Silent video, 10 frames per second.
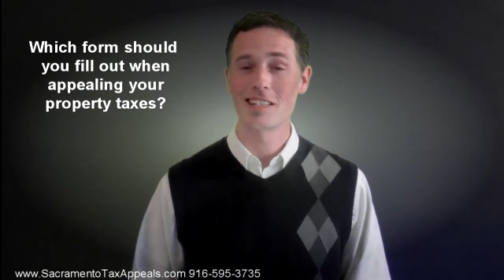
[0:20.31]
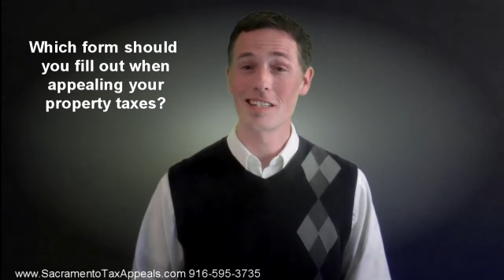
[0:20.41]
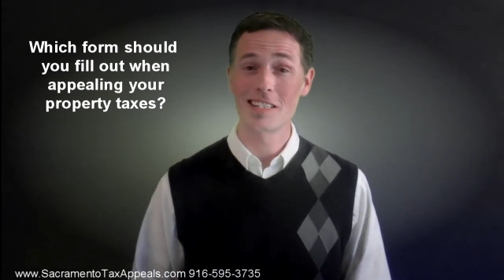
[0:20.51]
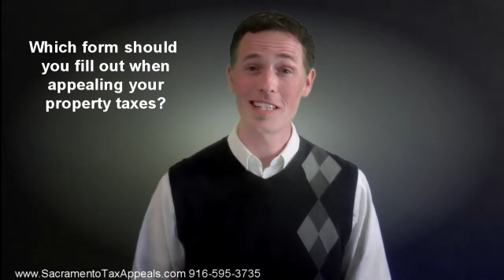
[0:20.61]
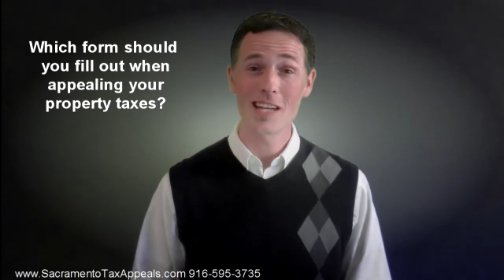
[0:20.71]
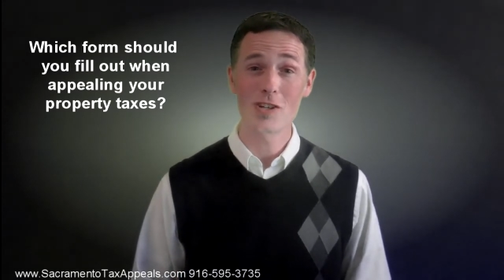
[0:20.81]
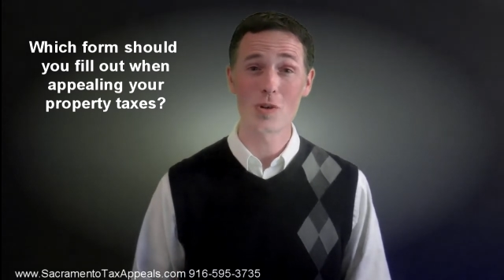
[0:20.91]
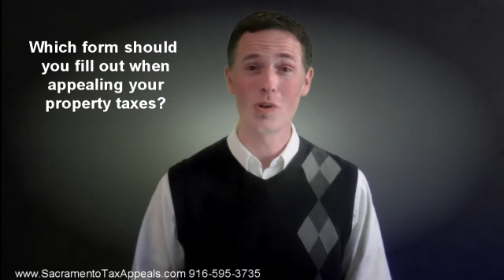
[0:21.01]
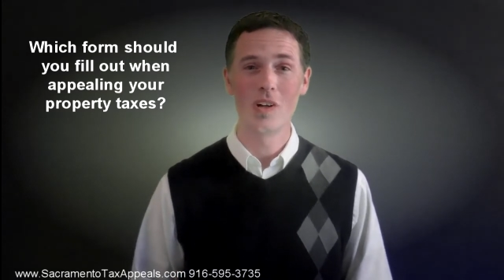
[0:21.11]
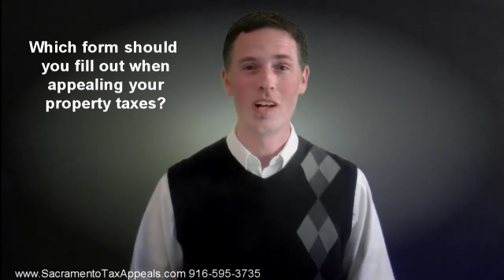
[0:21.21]
it's
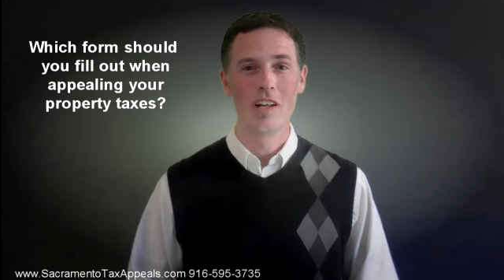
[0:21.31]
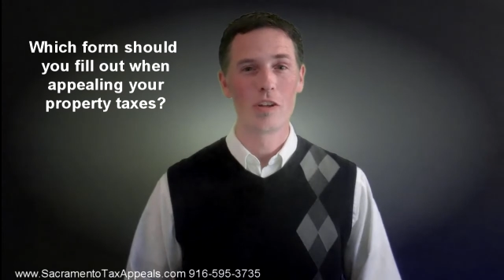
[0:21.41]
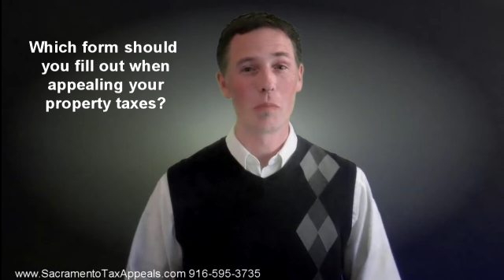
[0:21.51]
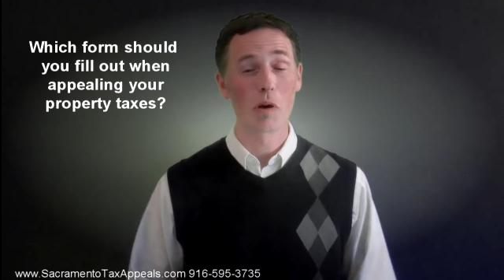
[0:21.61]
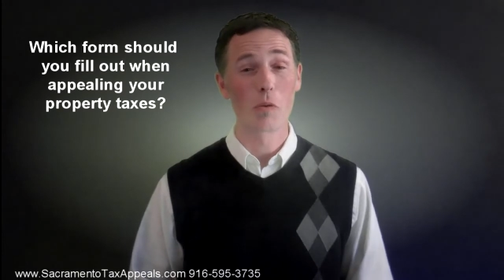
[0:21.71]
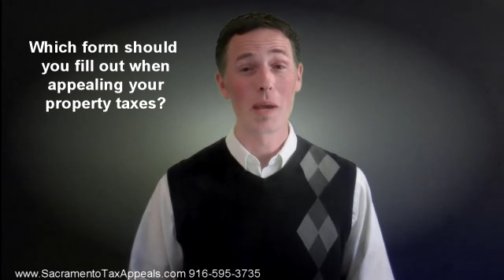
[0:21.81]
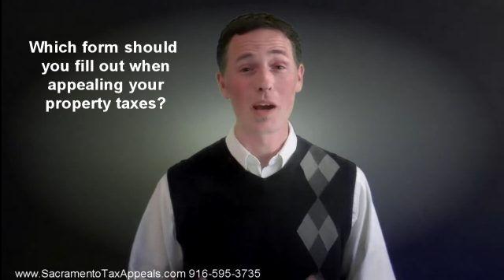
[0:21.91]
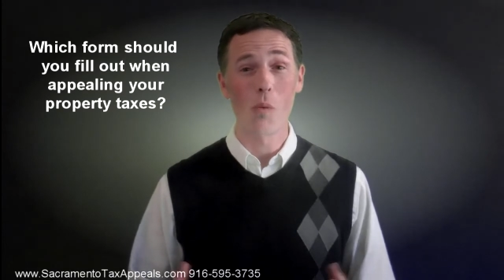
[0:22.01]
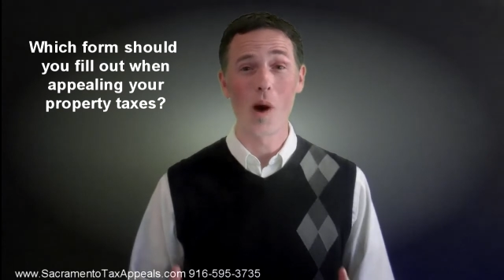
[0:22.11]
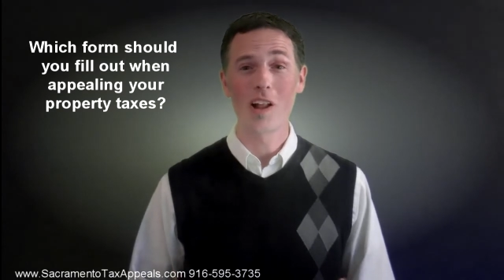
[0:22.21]
essential to be able to
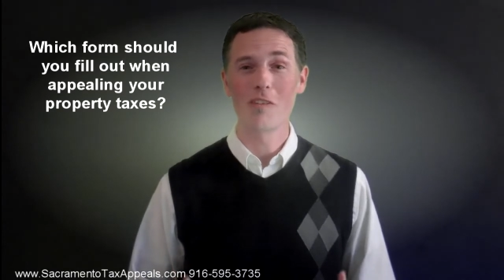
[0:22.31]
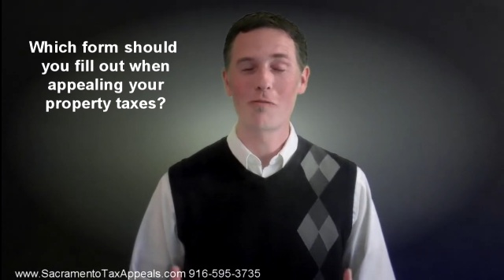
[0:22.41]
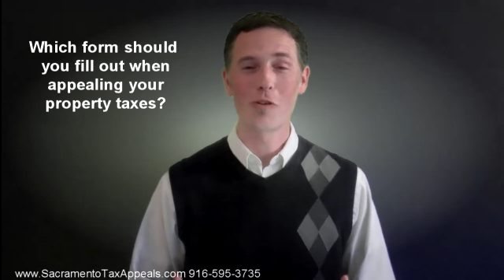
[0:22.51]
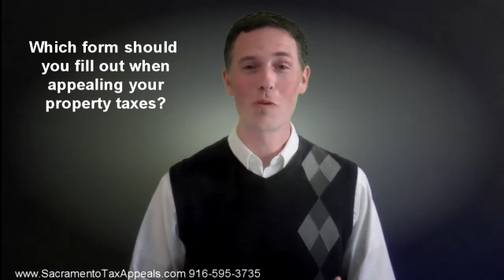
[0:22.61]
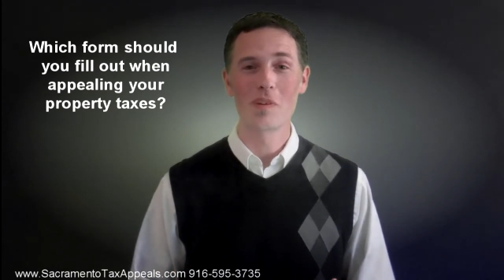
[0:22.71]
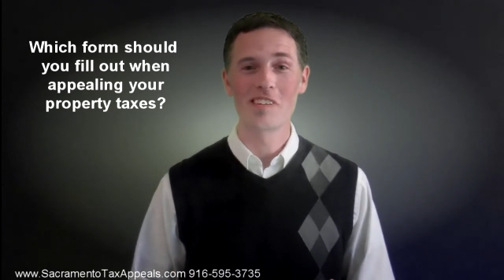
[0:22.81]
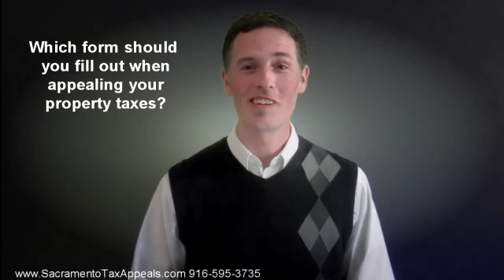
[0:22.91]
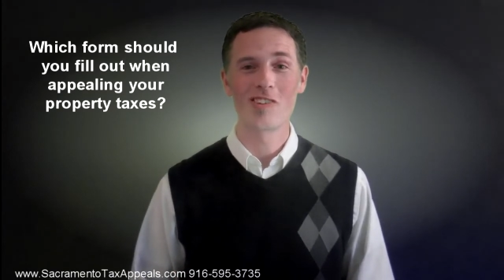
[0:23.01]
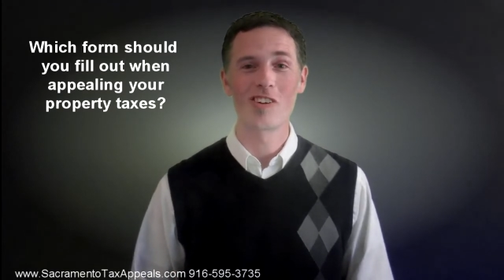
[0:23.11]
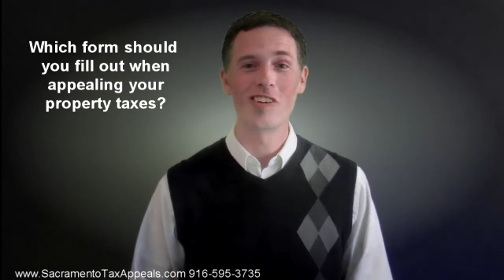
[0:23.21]
make a well-informed
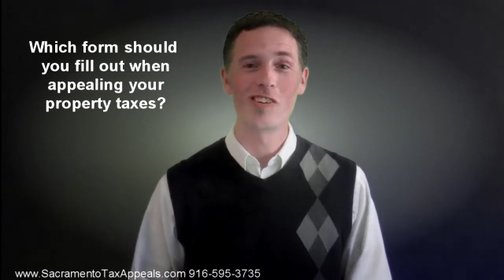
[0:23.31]
decision